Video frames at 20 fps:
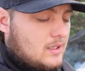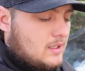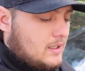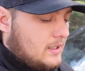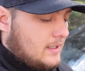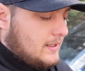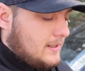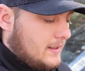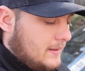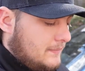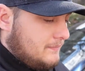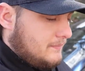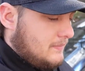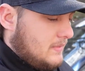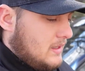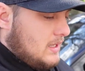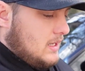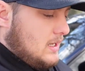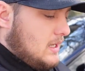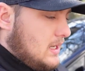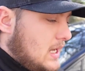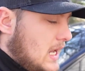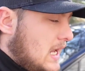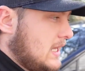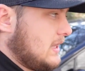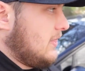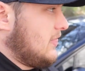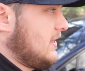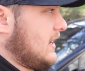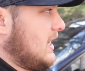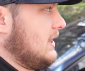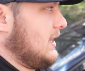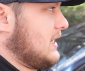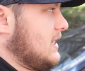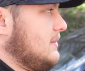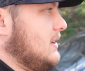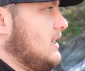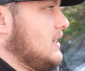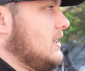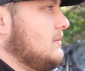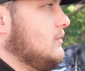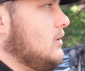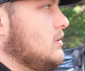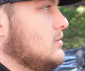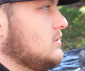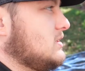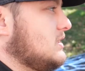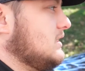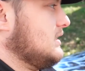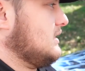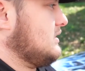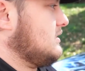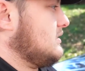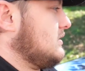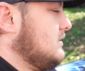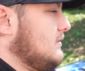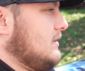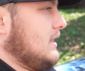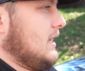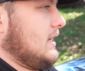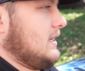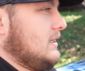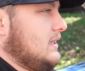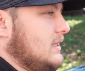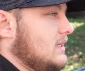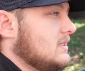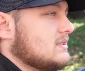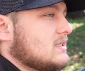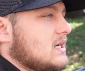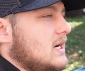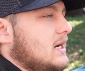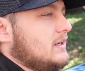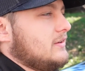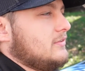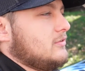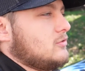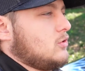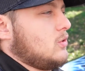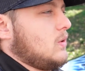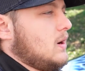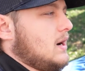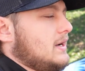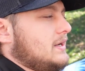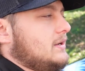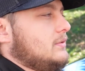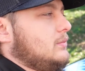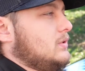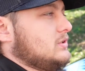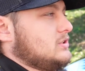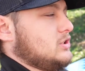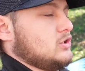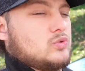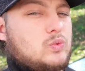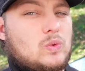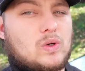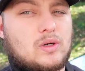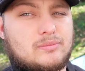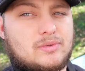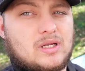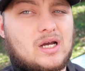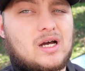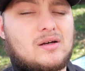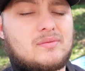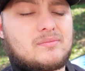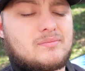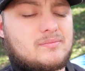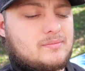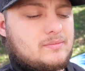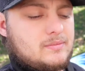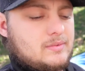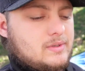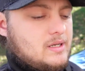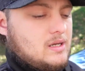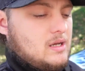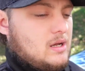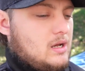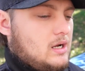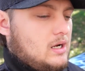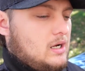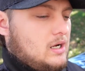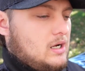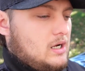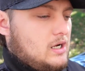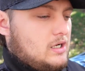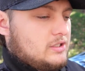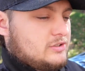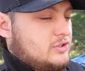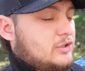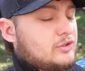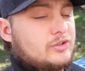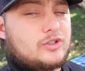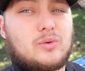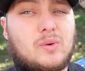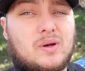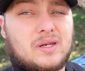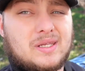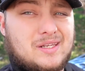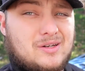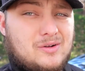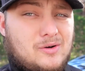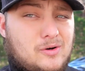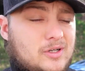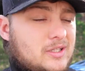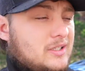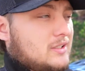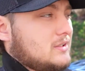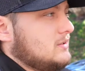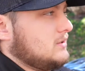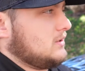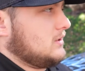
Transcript: And the thing I like about it most is that it is kind of quiet once it's warmed up until you want to get on it.